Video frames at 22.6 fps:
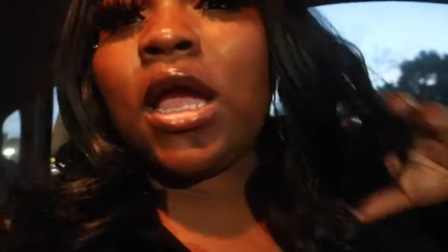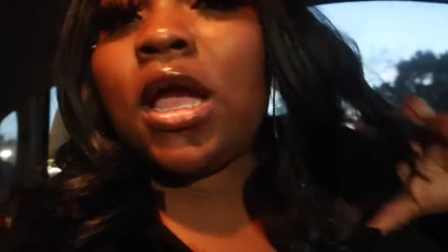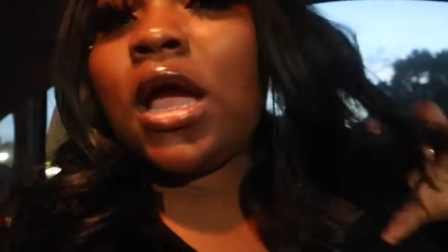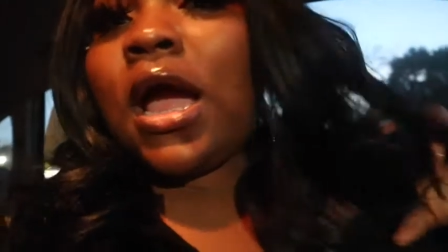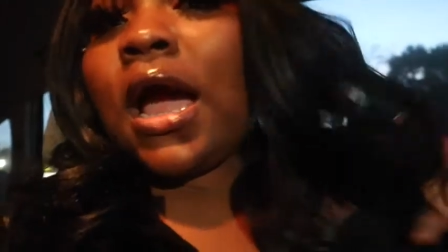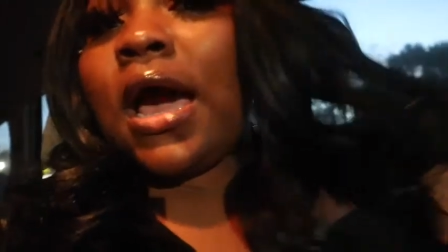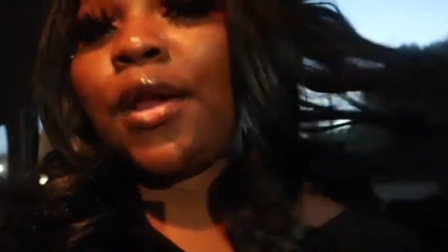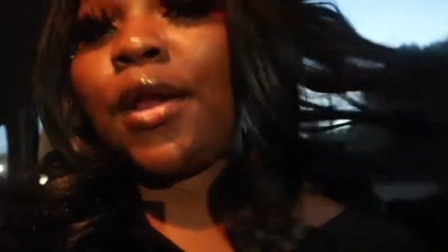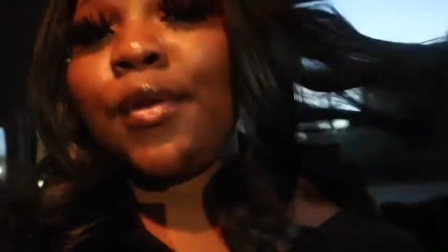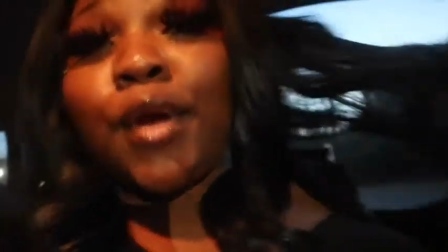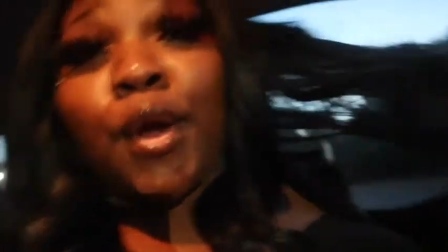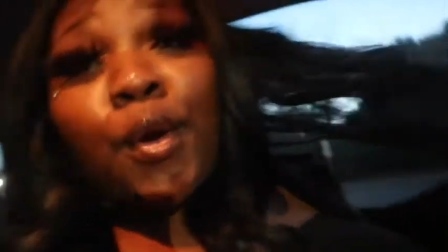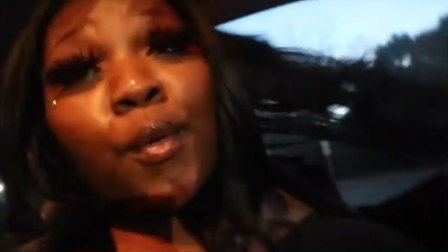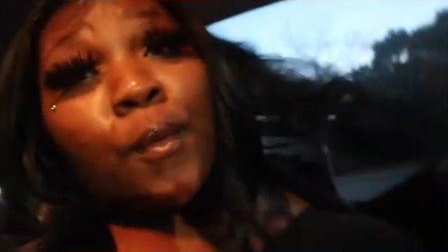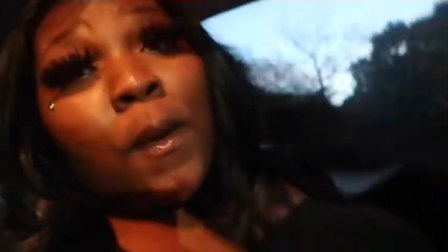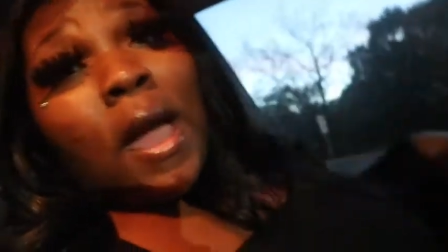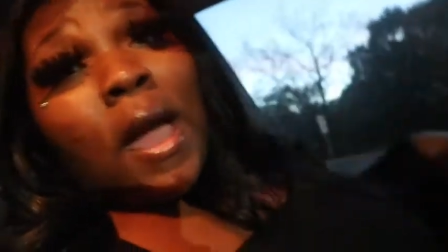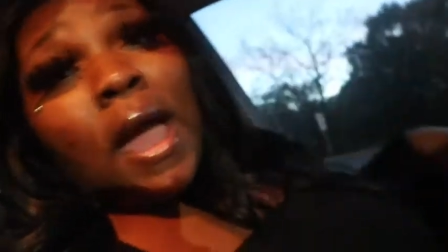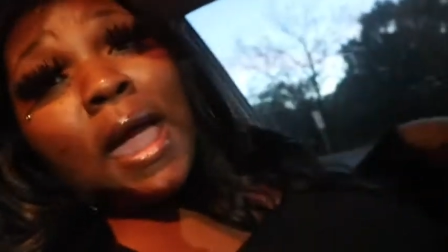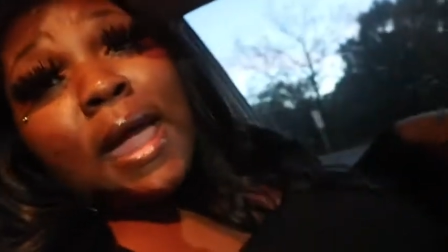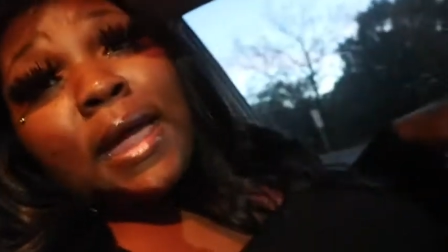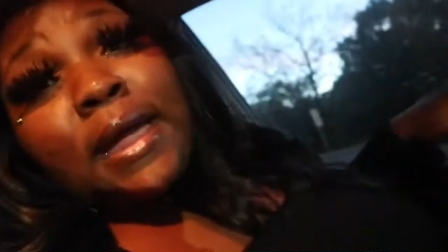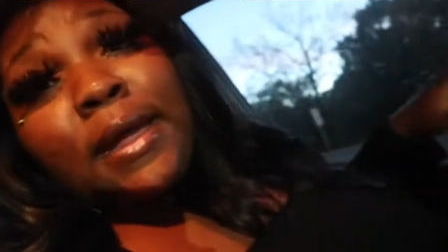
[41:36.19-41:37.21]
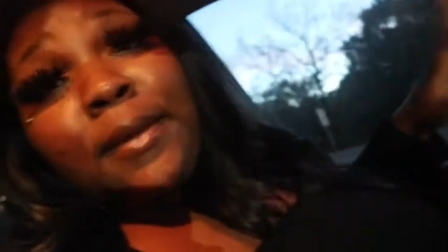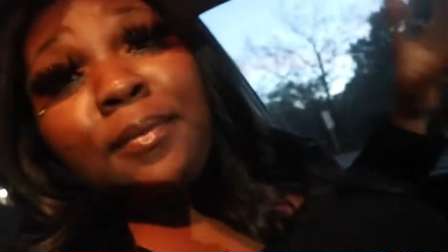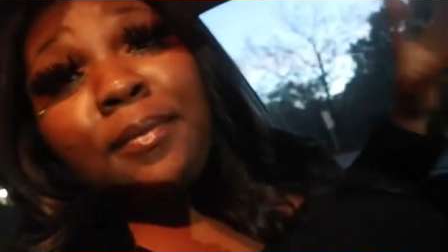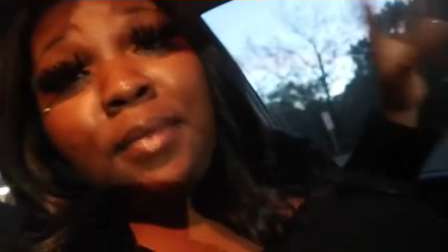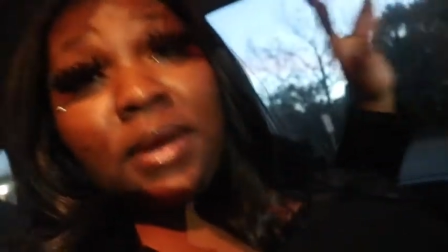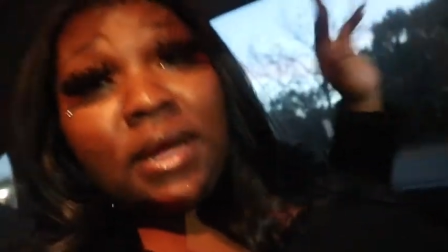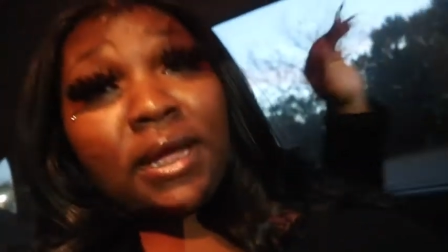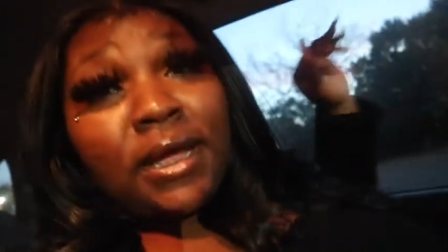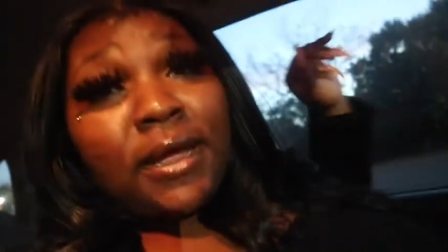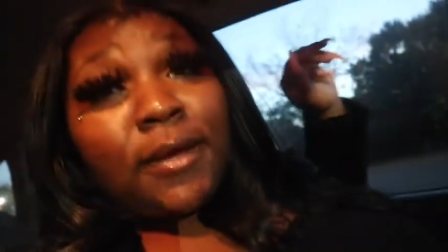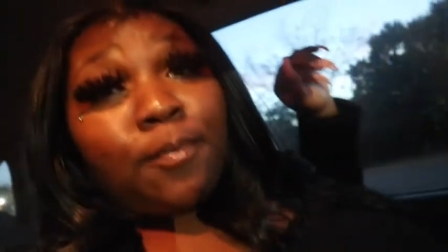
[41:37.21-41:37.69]
I don't know why,
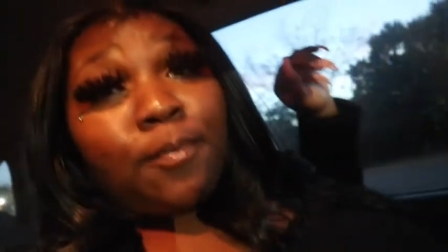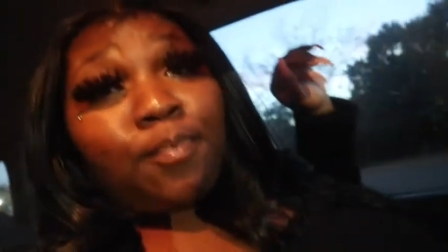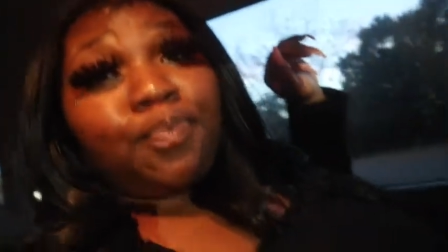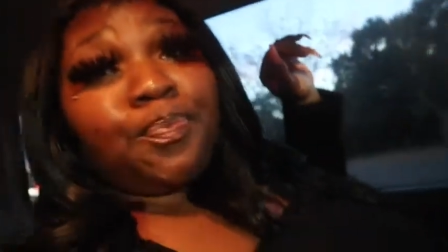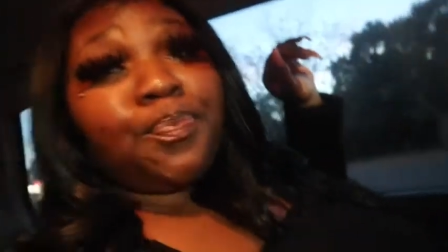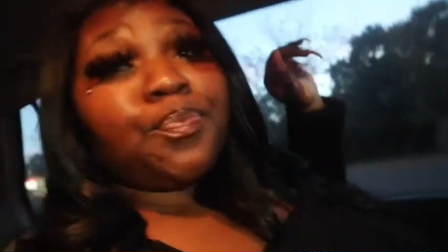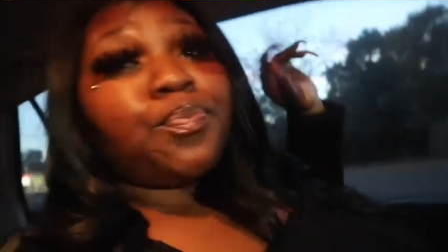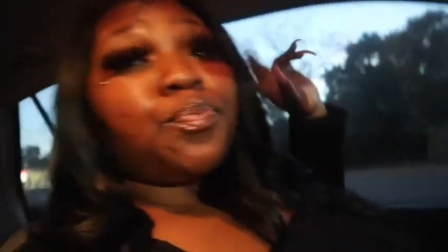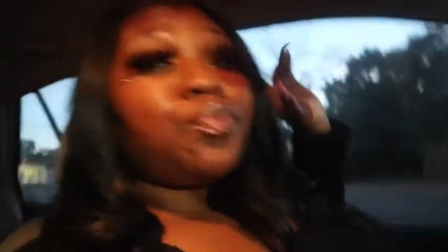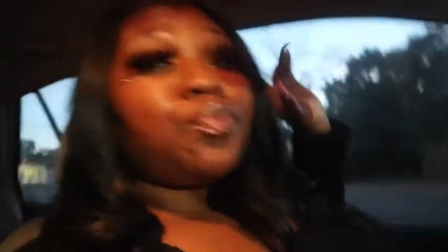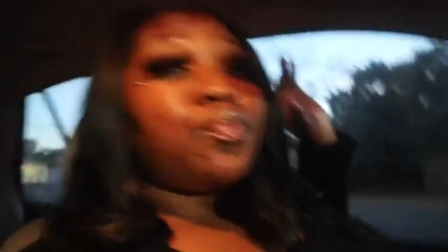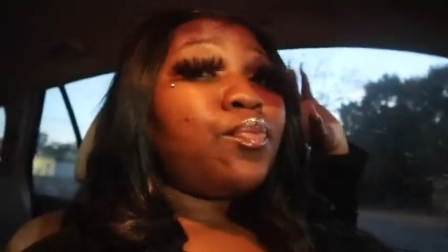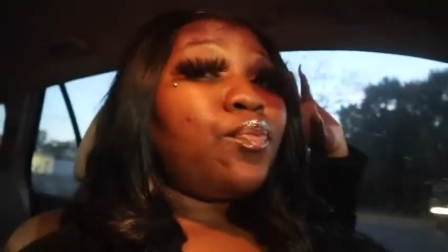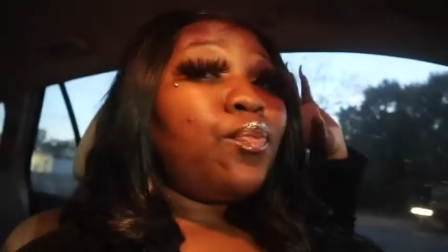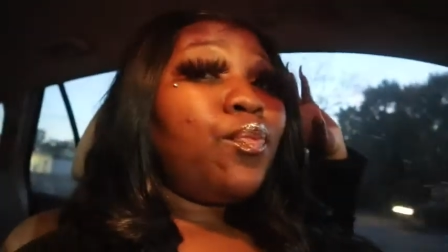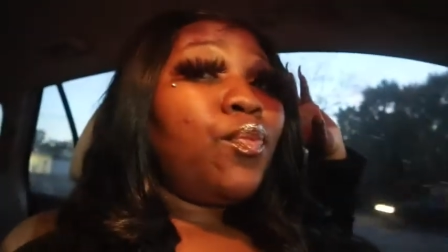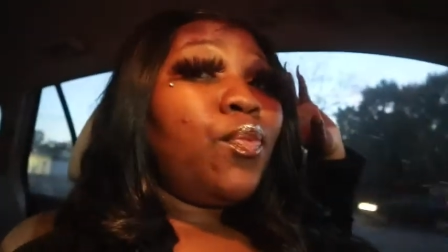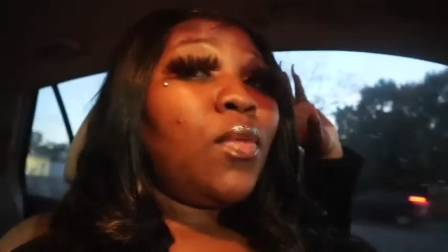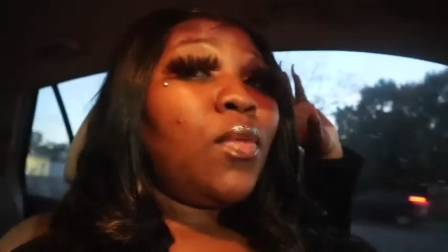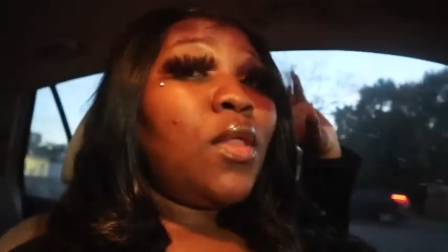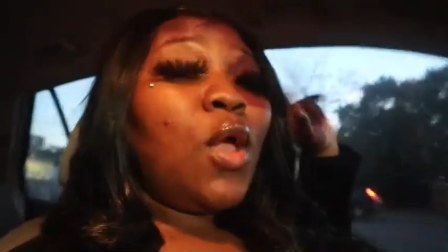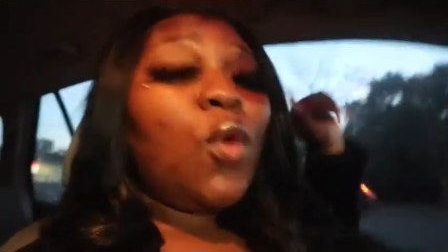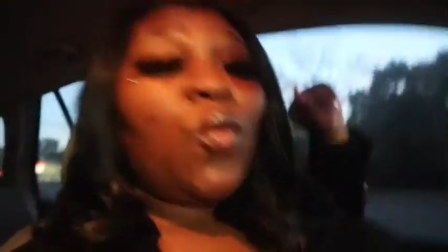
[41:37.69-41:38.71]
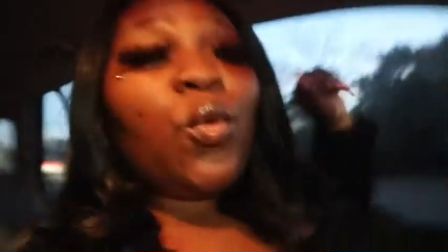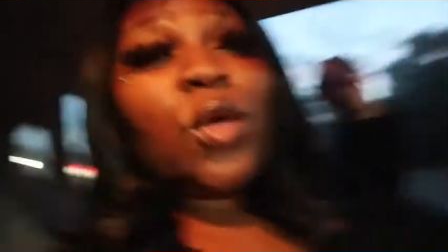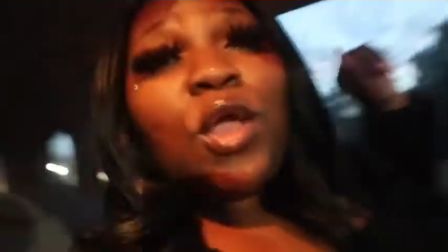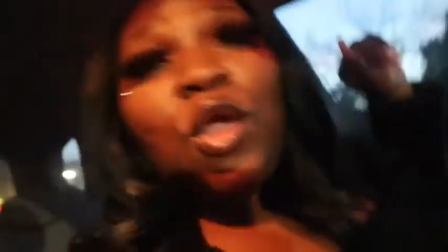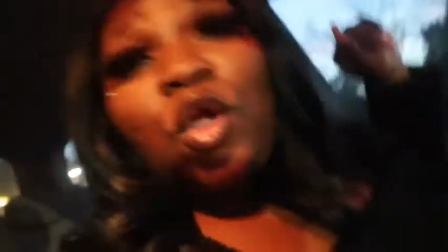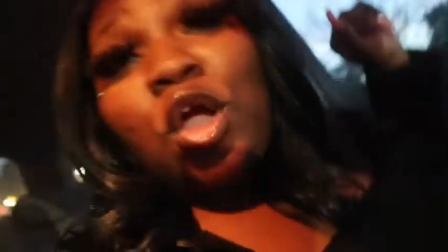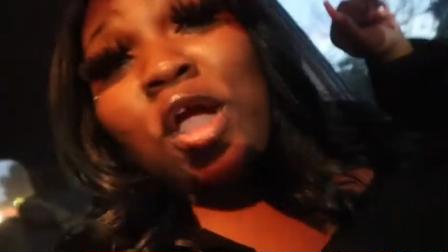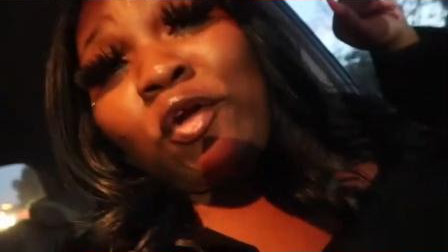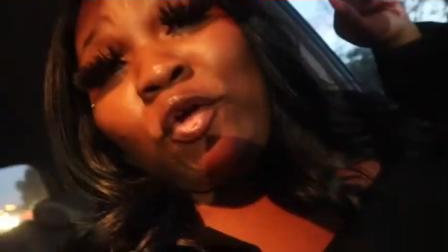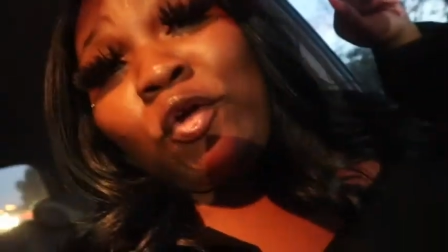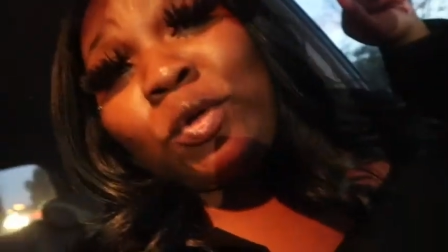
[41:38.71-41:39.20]
but we
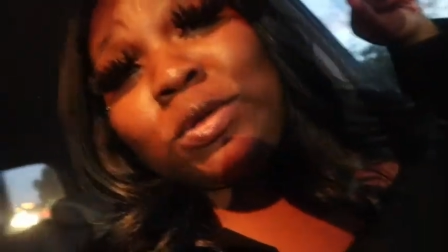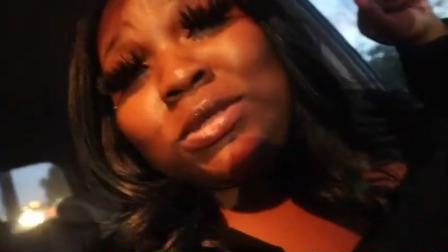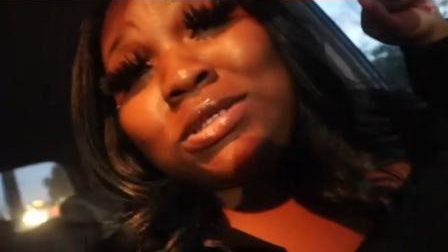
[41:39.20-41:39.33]
are going